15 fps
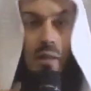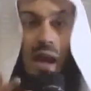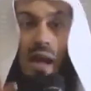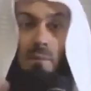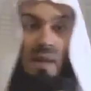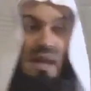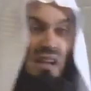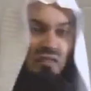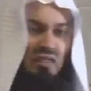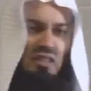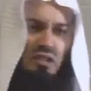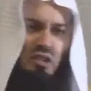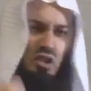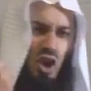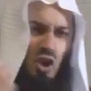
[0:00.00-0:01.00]
I
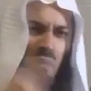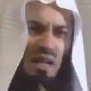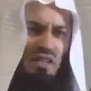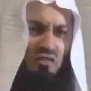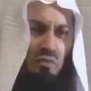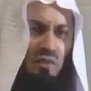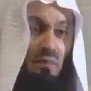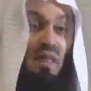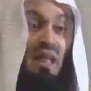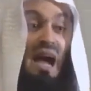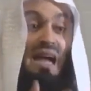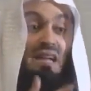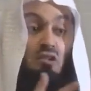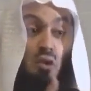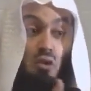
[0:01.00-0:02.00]
benefited so much from them.
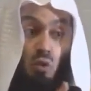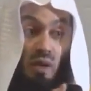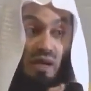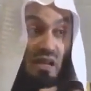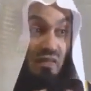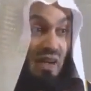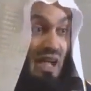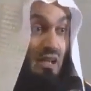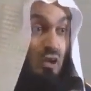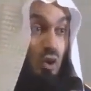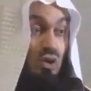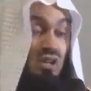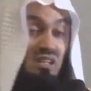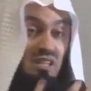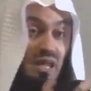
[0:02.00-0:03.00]
I took whatever I
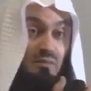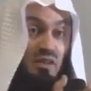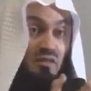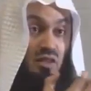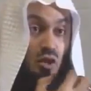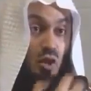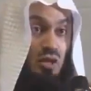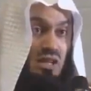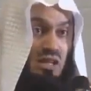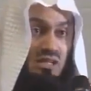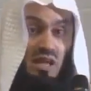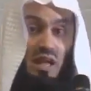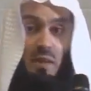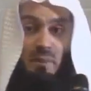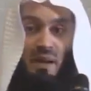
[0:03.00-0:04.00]
could in terms of the
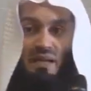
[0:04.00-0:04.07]
goodness.